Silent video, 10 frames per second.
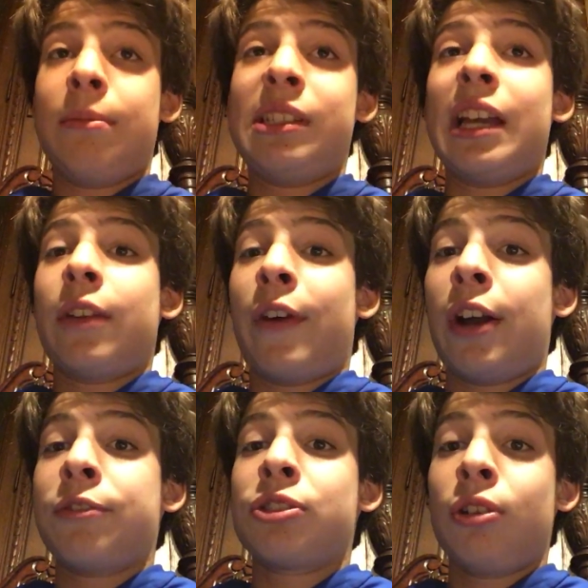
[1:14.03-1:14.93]

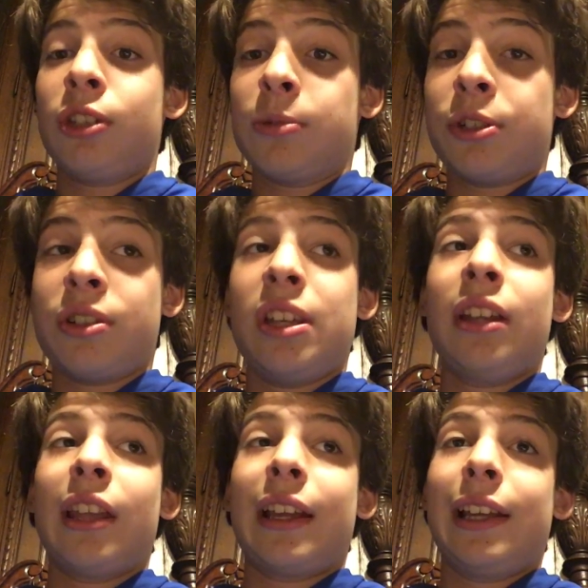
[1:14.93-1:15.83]
Sanctifier of Souls, which is the
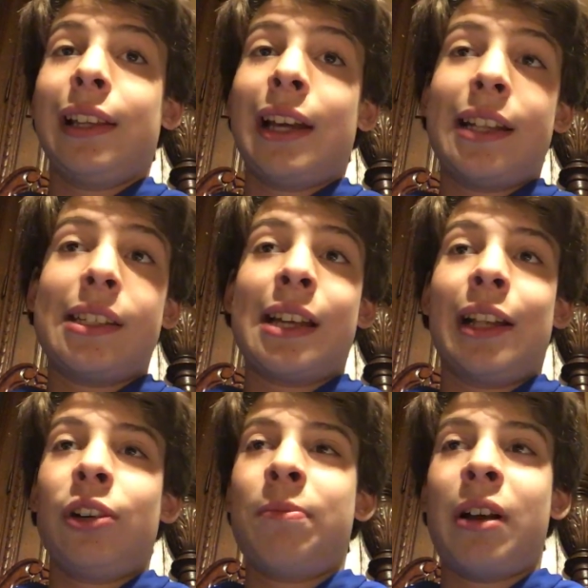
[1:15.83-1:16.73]
Unlikely Alliances
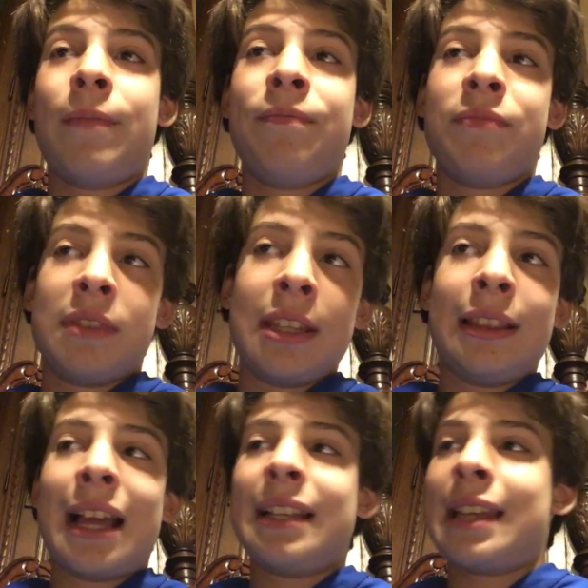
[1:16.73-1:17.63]
hollow, but
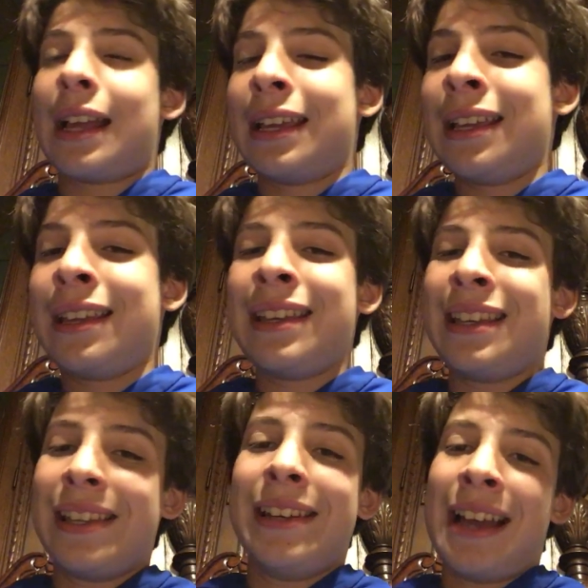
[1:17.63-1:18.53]
that deck
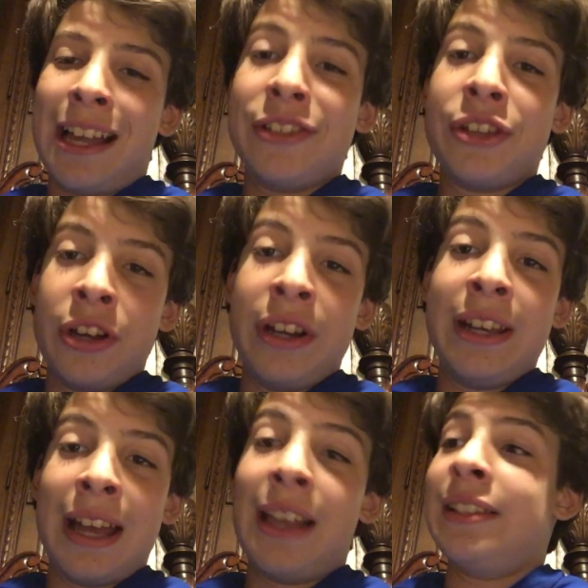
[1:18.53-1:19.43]
isn't as good
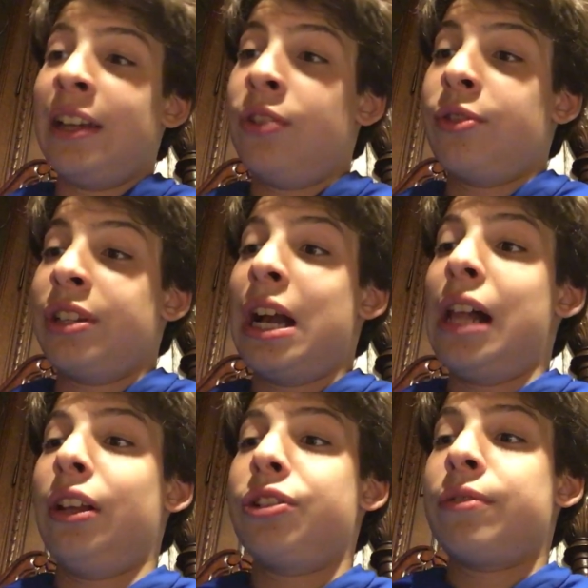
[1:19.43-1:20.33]
as Dangerous
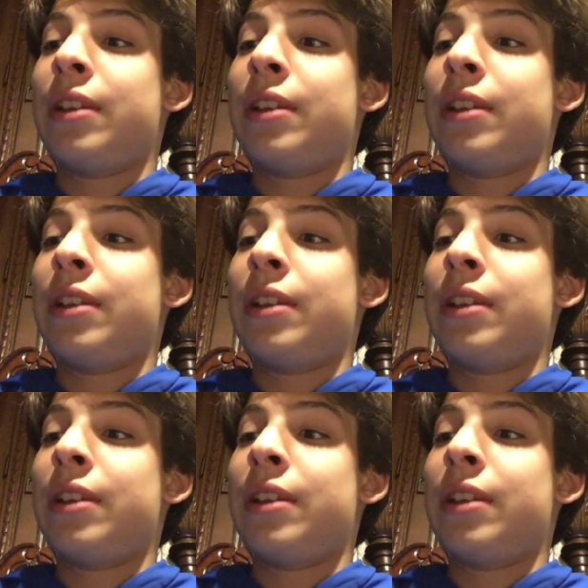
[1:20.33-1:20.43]
Knowledge.